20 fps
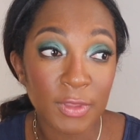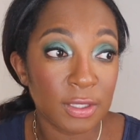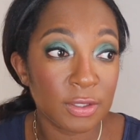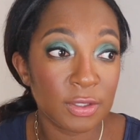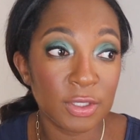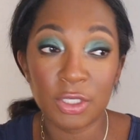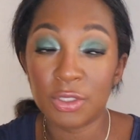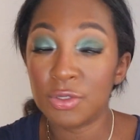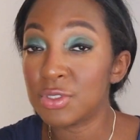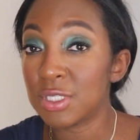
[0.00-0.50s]

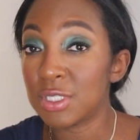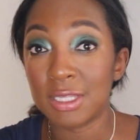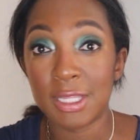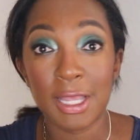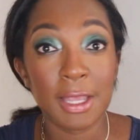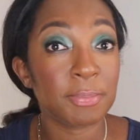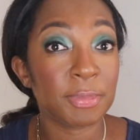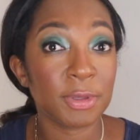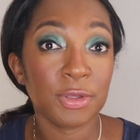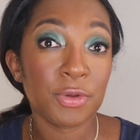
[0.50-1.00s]
You could use a
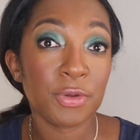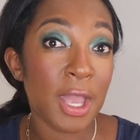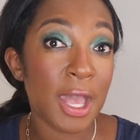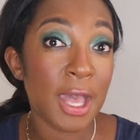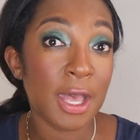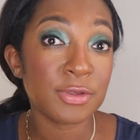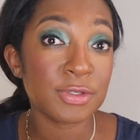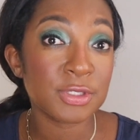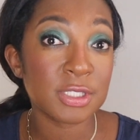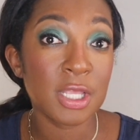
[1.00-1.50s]
lamp in your
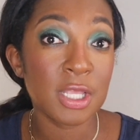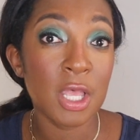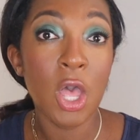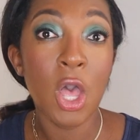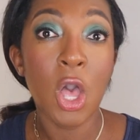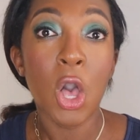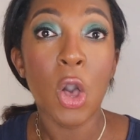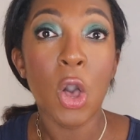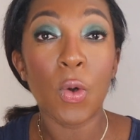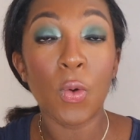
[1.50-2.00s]
house,
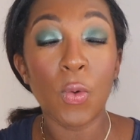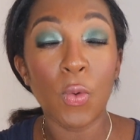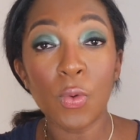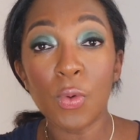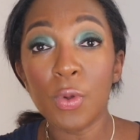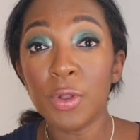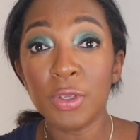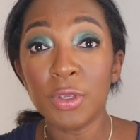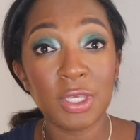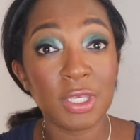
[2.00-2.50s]

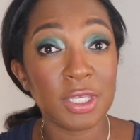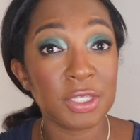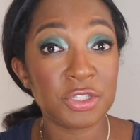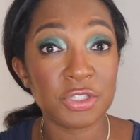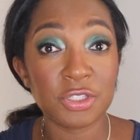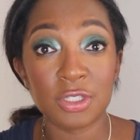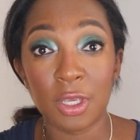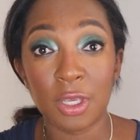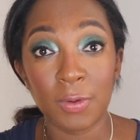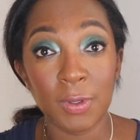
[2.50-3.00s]
or you could
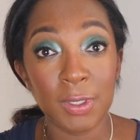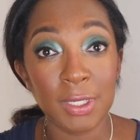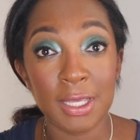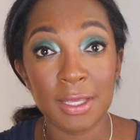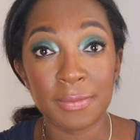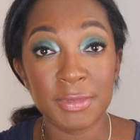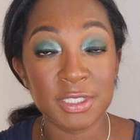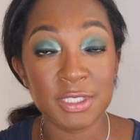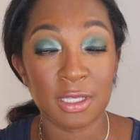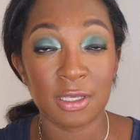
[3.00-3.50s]
just go on
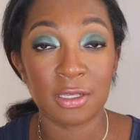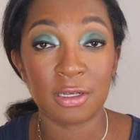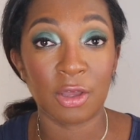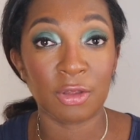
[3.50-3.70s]
Amazon.